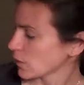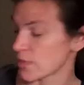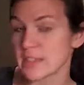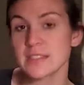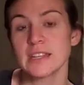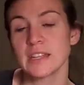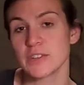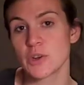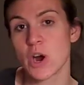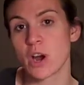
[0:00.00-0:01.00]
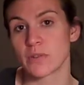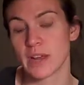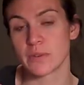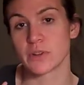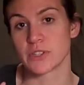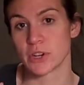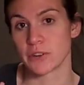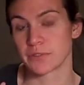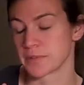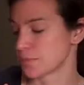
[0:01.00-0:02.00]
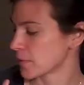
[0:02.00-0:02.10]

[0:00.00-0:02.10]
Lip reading: That's going to give you a heart rate reserve.